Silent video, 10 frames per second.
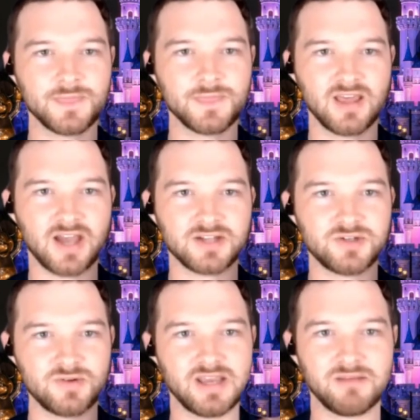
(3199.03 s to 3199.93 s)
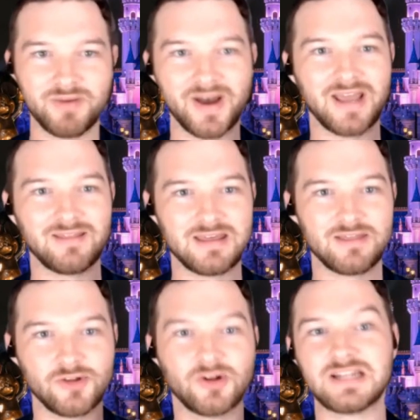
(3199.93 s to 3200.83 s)
has to get by the
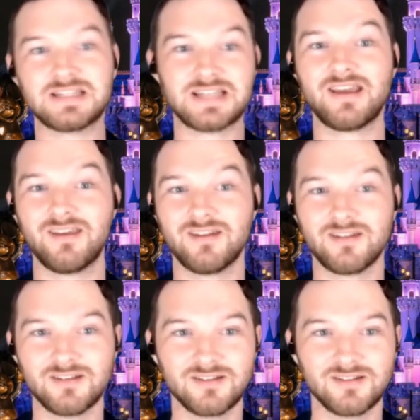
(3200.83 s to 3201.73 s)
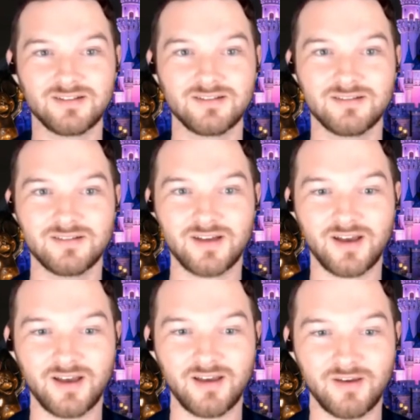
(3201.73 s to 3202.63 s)
30 second
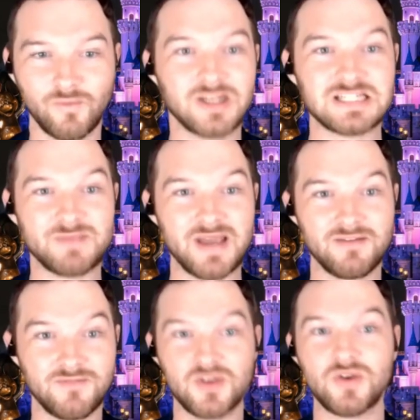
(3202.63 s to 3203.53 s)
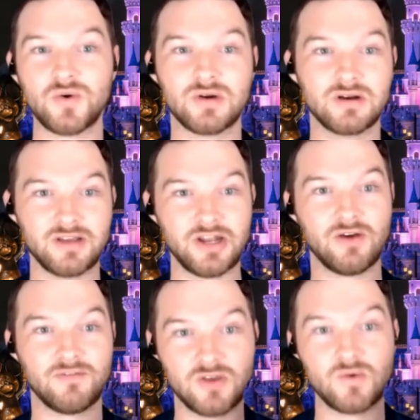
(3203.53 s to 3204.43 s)
uh, resume view you
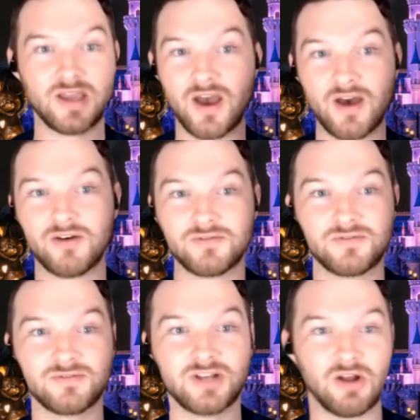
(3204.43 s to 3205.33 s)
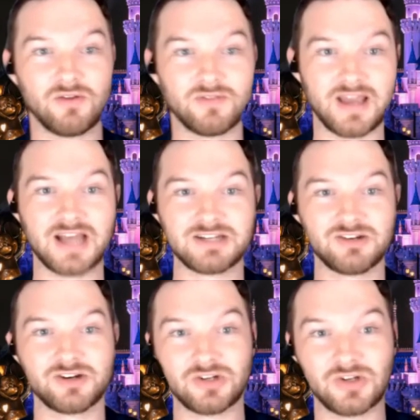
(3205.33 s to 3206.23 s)
know viewing of you know the casting
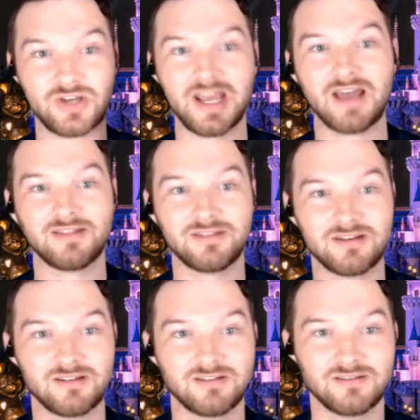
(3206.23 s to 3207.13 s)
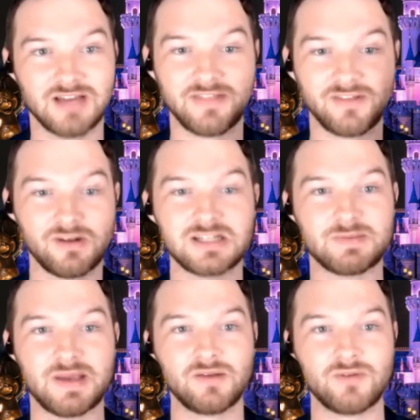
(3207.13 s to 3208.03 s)
director looking at the at the
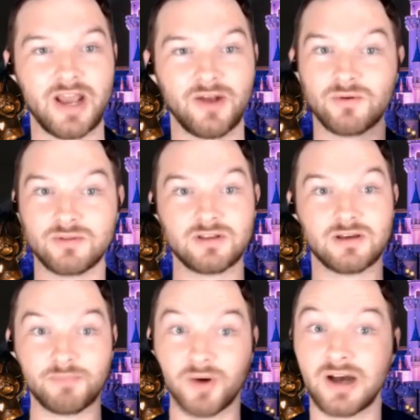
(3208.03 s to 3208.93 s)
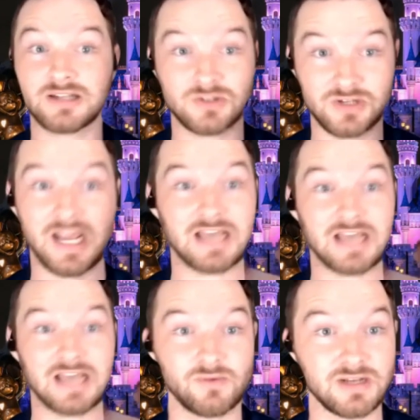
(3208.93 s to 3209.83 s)
resume right or the boss looking at
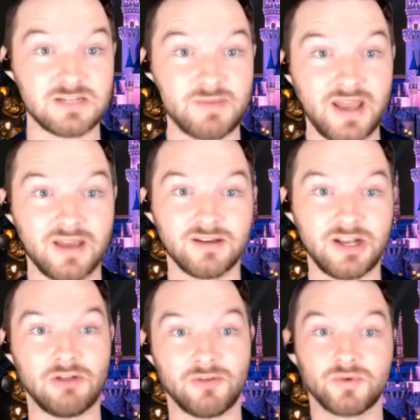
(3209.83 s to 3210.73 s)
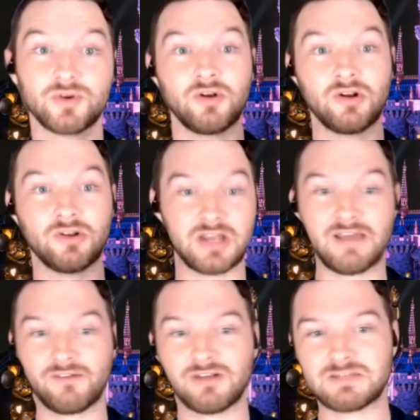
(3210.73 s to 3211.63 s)
the resume you know the recruiter looking at
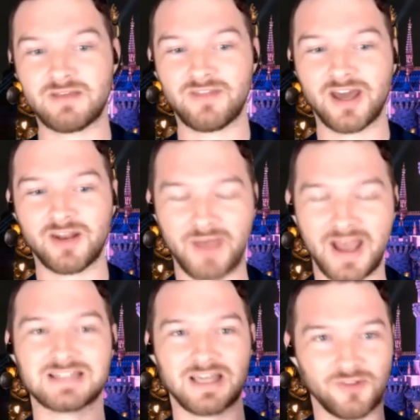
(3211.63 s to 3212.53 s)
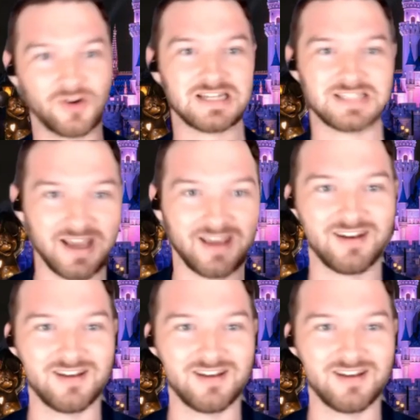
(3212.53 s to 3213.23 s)
the resume they got to pass that 30 second